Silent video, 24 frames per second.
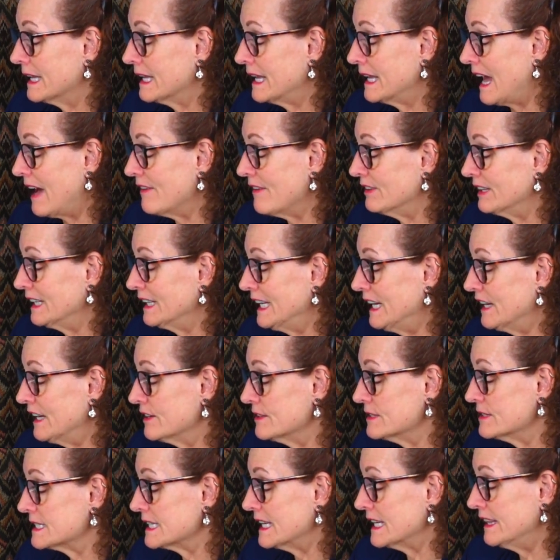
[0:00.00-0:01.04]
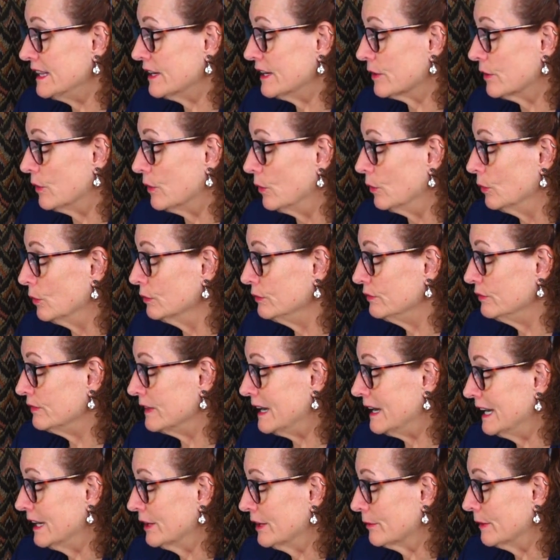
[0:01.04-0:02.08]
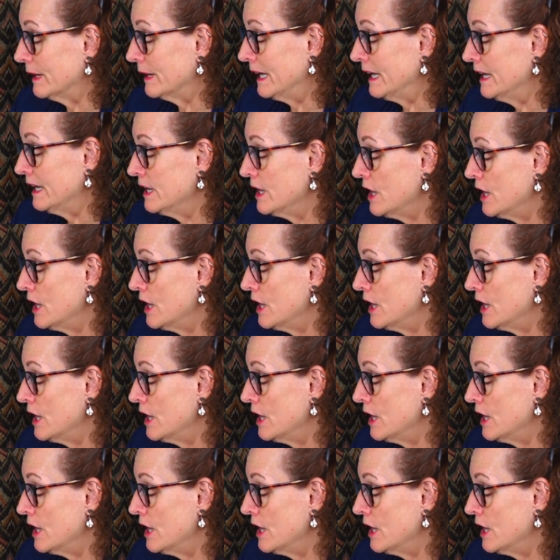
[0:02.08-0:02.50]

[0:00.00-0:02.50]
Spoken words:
Cavaliers in their old finery,